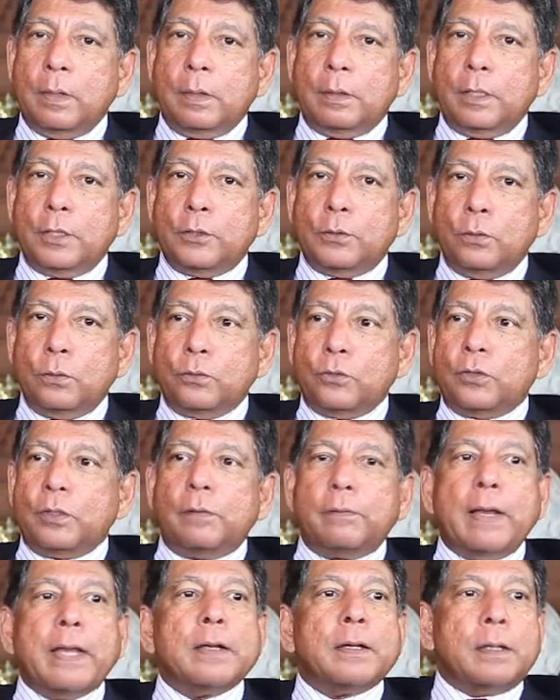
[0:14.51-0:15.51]
There's no
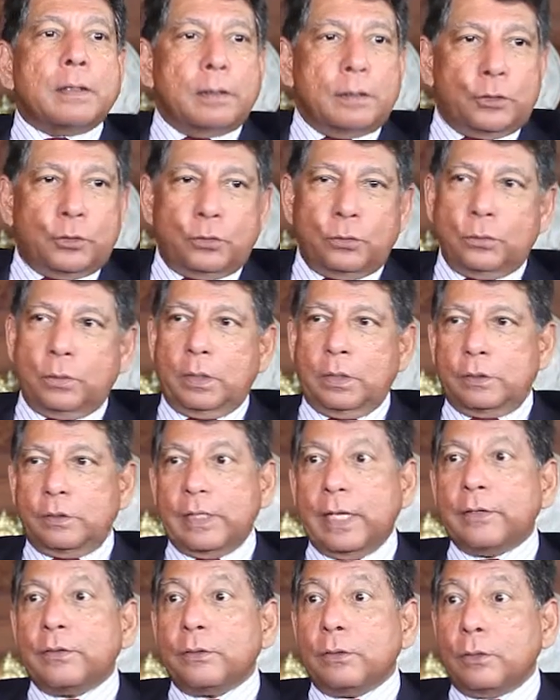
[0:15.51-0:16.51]
surrender to a
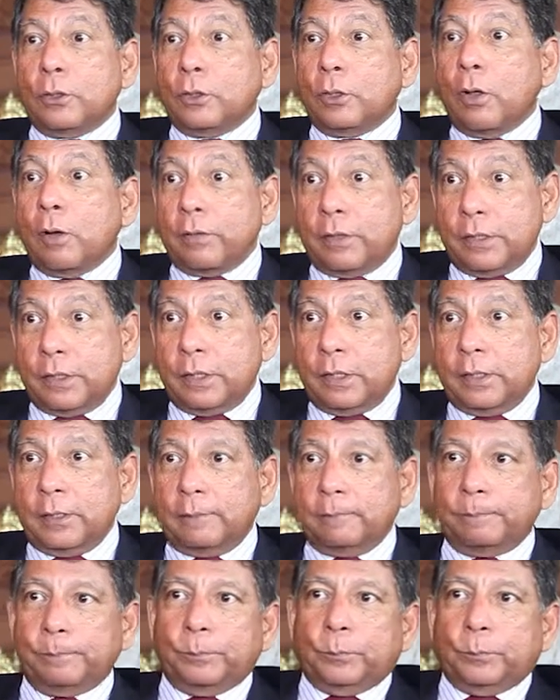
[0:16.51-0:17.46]
central authority